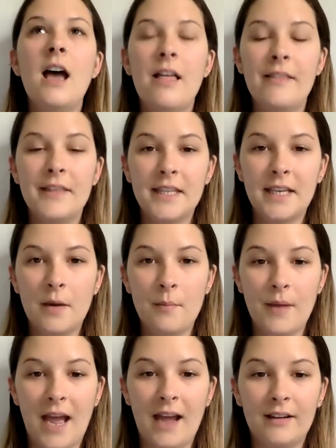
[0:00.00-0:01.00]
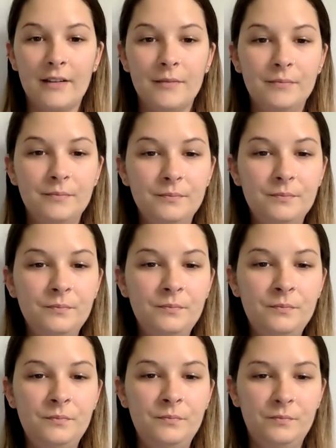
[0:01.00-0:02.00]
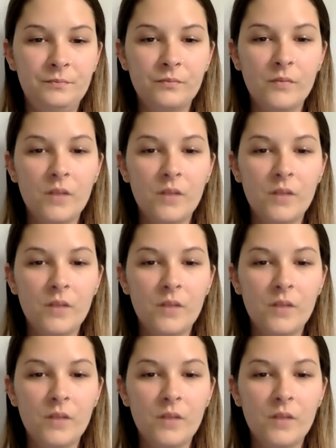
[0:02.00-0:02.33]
And then they come back.